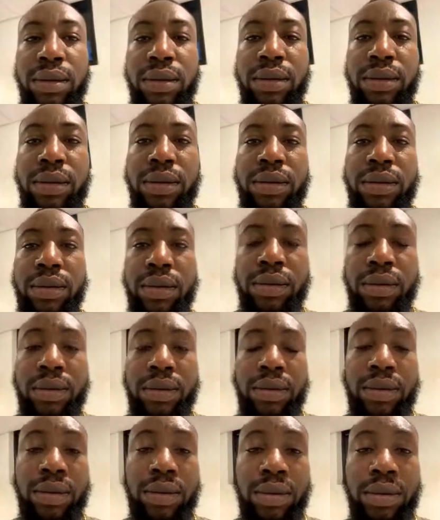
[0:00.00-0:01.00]

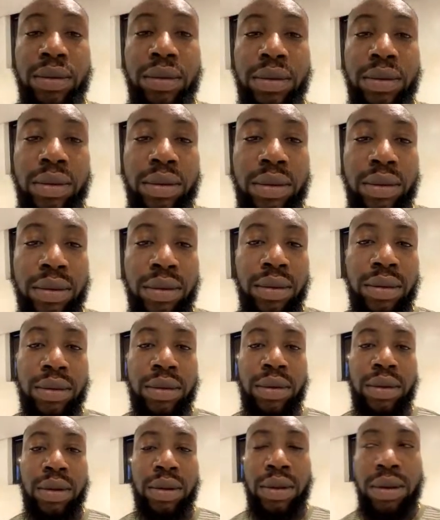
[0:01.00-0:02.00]

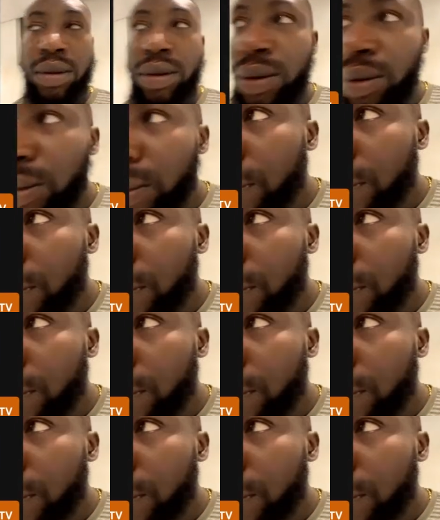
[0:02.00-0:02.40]
The person shown says nothing.